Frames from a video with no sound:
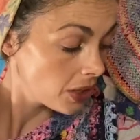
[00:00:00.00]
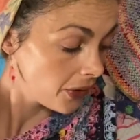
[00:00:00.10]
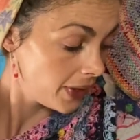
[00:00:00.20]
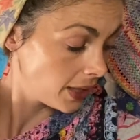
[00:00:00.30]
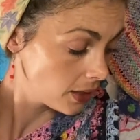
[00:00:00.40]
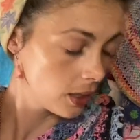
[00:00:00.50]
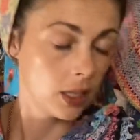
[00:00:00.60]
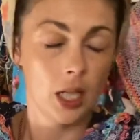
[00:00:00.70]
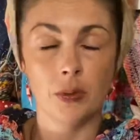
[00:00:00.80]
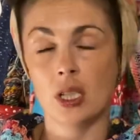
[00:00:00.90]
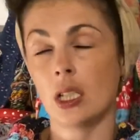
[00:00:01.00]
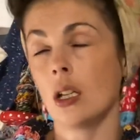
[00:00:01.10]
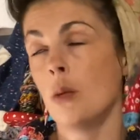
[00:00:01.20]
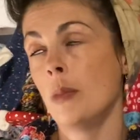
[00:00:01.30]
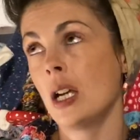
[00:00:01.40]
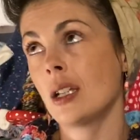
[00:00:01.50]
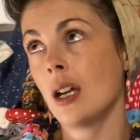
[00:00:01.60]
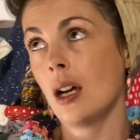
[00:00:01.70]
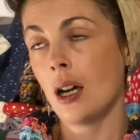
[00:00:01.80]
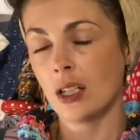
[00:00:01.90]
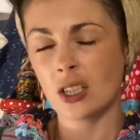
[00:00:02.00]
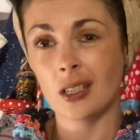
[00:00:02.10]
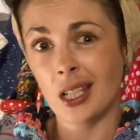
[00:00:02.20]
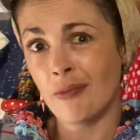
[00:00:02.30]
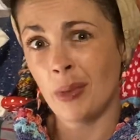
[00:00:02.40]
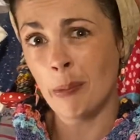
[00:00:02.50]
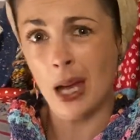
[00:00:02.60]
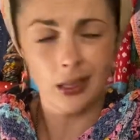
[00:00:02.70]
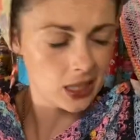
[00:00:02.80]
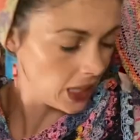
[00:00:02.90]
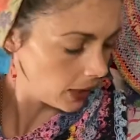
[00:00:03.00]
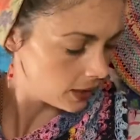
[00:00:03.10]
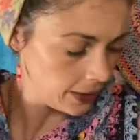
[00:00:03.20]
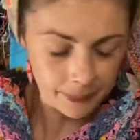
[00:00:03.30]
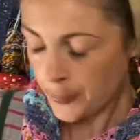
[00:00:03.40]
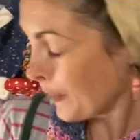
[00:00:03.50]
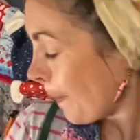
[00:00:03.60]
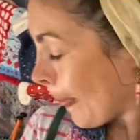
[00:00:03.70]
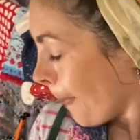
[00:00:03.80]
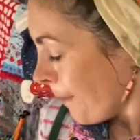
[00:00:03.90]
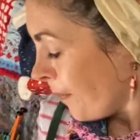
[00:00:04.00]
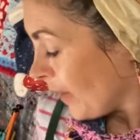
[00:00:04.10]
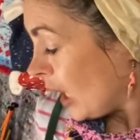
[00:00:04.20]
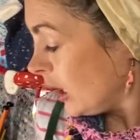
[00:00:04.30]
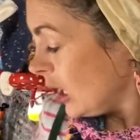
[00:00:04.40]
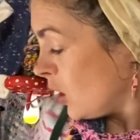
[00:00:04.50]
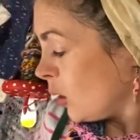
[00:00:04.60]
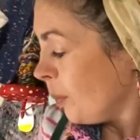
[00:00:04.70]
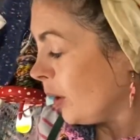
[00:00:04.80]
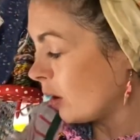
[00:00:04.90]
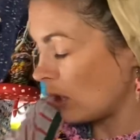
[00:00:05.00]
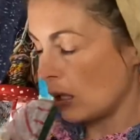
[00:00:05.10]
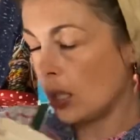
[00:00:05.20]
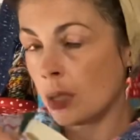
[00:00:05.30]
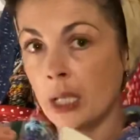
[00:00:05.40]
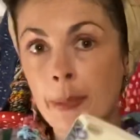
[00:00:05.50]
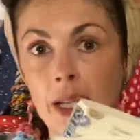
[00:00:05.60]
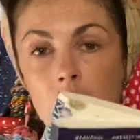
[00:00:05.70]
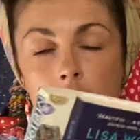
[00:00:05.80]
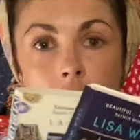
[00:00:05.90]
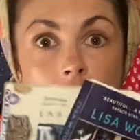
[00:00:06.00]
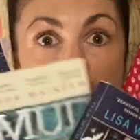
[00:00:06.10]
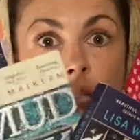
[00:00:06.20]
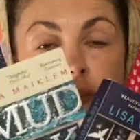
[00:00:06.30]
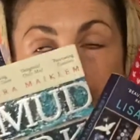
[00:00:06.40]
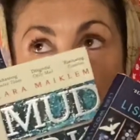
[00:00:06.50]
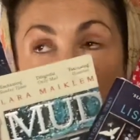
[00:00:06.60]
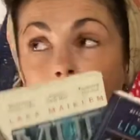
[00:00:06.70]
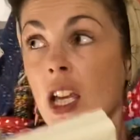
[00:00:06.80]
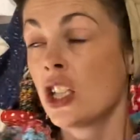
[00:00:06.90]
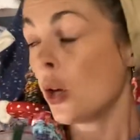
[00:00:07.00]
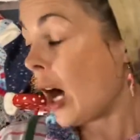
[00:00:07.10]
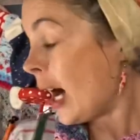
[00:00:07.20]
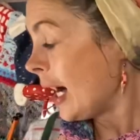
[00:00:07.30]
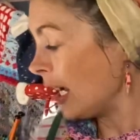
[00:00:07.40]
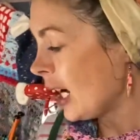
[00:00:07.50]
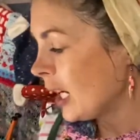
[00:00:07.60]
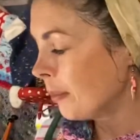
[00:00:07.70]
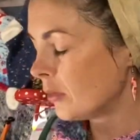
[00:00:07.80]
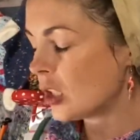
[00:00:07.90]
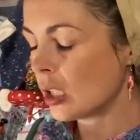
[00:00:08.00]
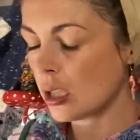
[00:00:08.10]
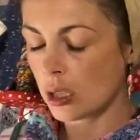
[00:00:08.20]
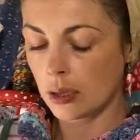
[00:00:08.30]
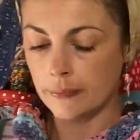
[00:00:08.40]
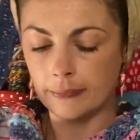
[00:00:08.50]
are the things that I'm just like, oh my gosh, because I haven't been metal detecting. And these 2 books are my best reads so far. So I am just